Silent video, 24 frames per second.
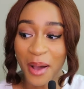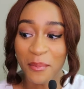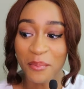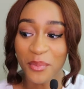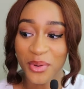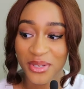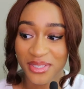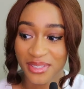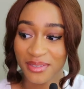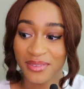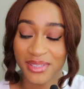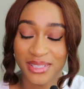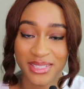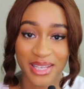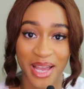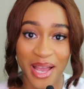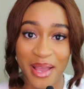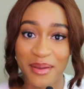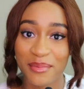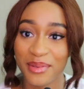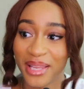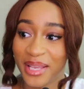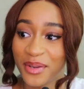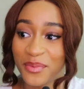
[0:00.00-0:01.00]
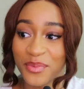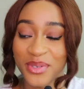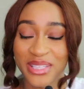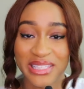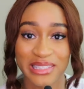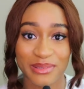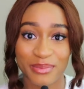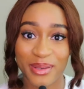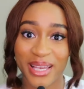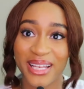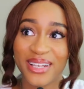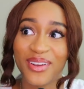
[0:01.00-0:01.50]
most of the time, like, we
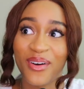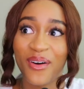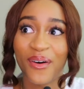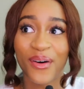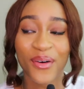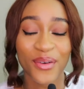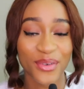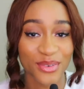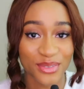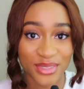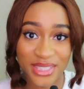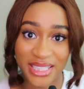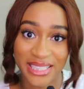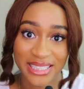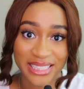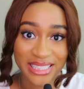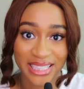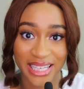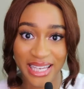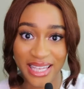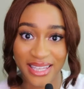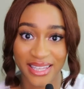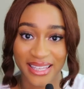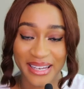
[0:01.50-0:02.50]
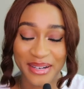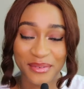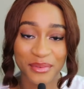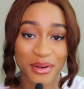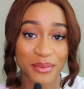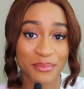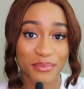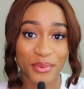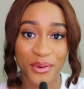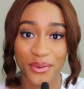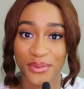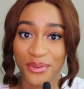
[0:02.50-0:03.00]
spend all day together, we're
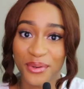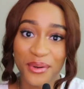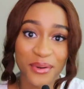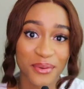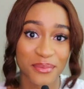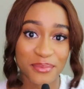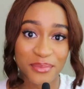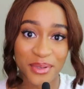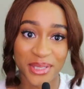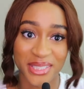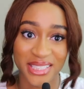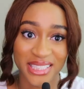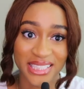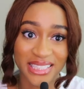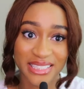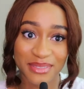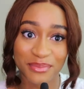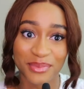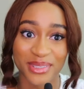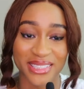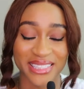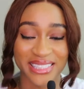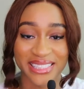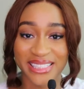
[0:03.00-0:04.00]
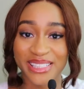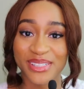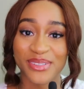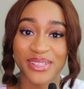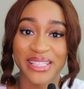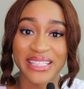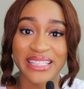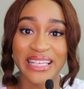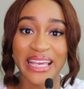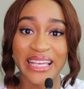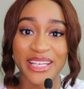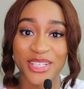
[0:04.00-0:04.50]
both homebodies, but still
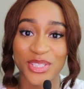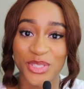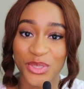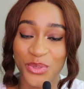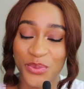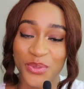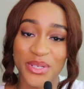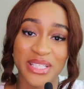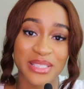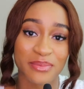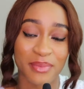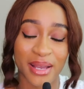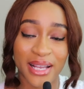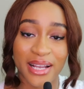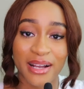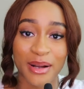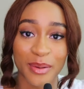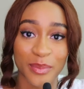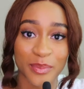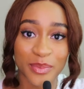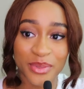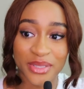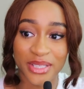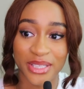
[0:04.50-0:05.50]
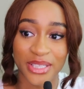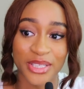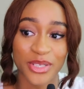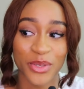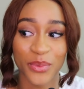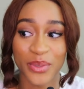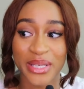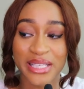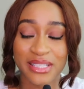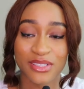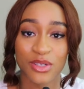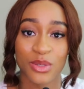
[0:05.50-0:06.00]
he enjoys my company, you know,
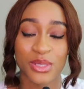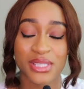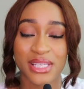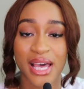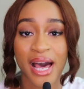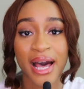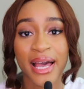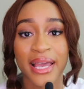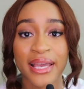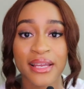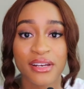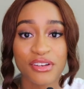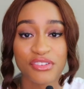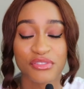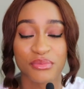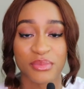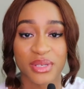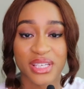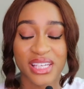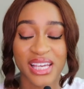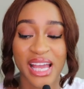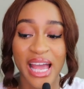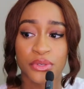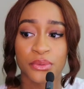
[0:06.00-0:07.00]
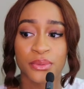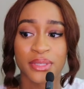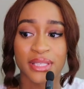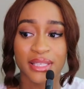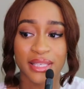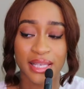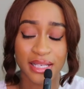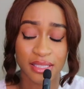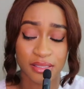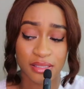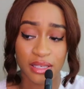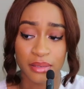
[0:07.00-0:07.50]
he's not tired of me. So the
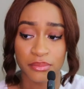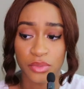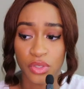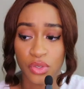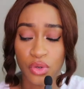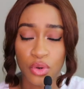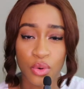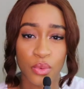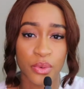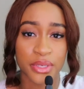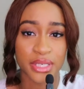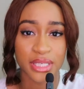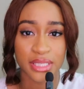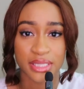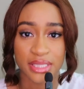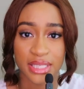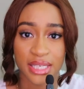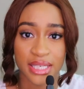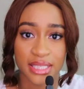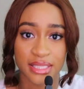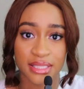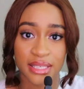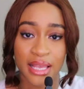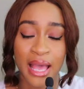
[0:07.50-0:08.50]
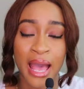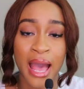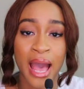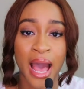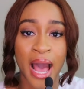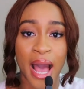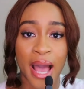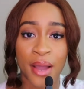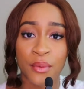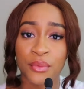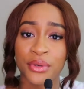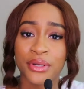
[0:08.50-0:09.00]
next time you go on a date,
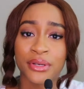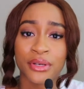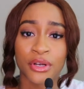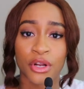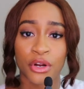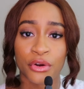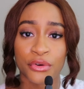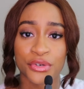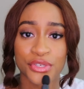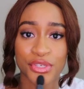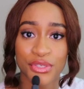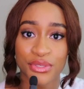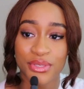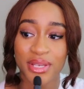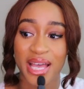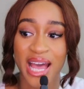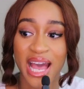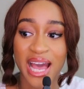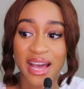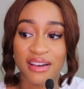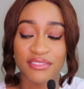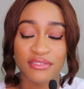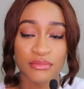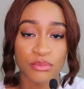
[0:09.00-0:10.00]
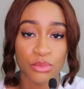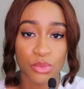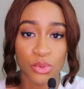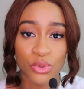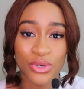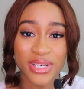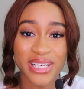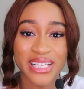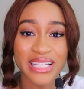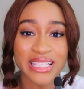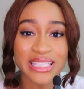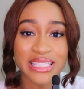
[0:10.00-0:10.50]
I want to encourage you to have
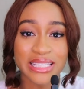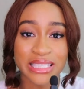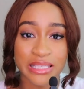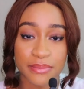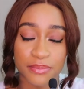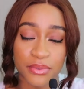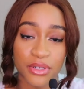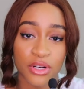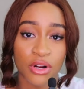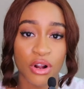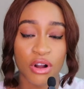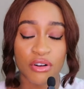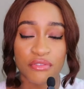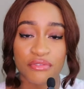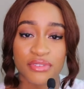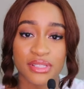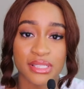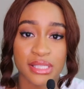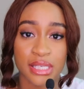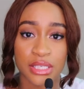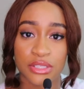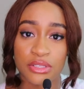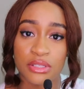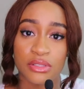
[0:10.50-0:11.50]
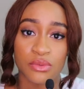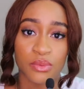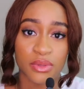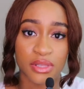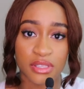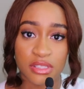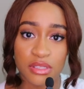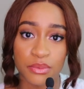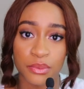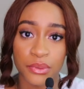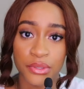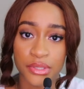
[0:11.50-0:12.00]
more deeper conversations with
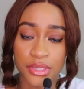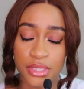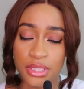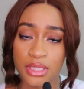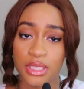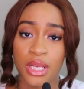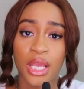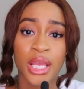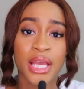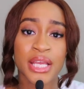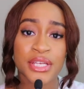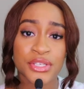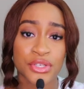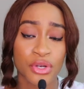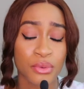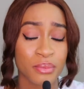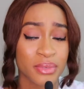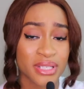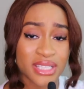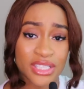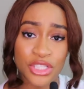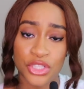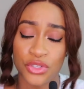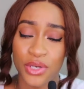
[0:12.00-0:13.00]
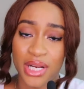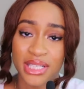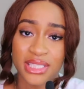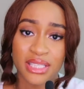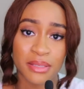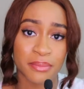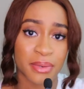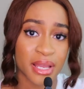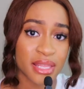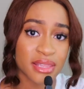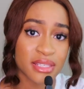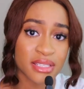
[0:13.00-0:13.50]
this person. Don't be
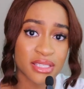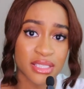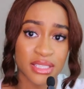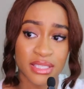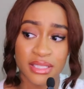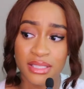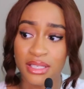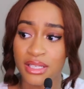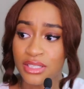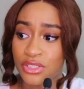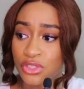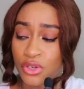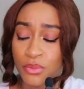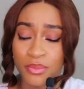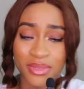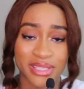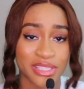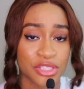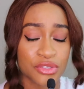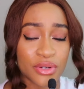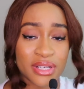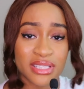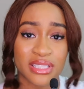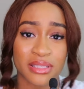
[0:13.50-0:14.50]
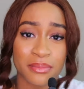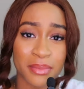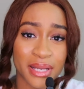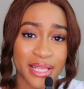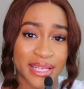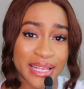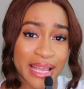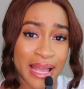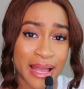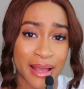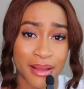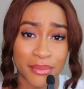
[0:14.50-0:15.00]
distracted by the dinner, don't be distracted
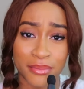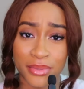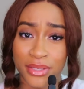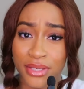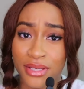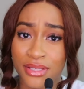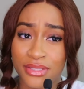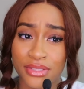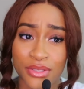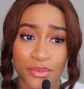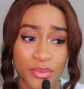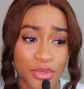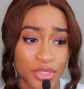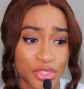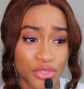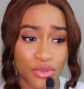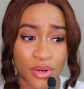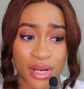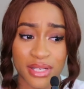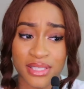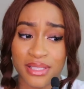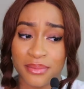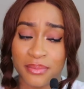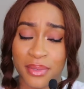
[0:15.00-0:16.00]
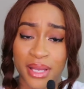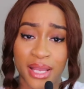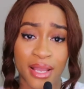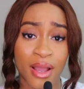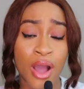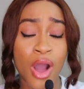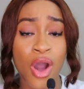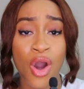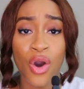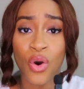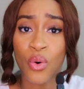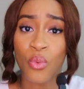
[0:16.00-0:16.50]
by the ambience, don't be distracted
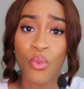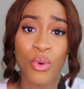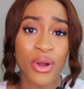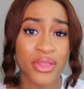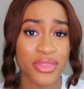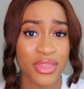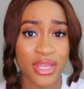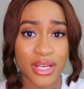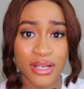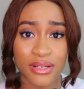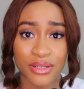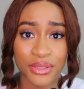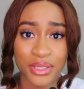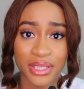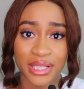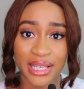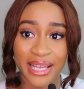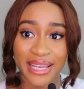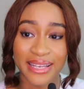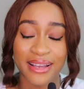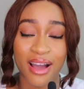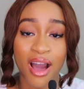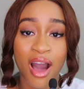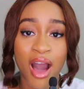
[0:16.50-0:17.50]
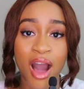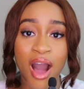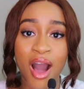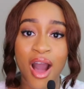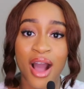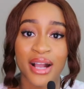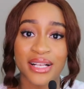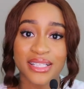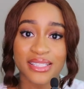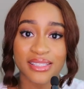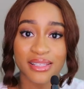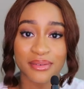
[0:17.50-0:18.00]
by what they look like.
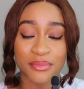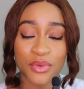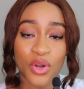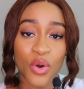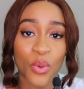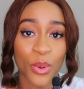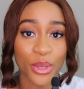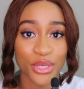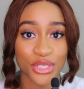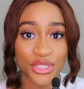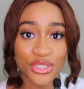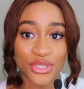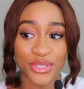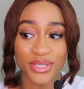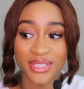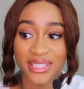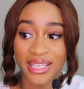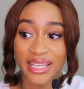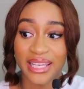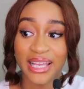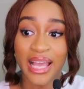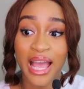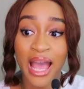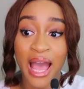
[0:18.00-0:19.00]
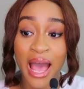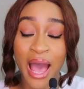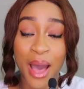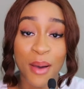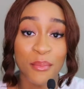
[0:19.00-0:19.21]
Ask them questions. Like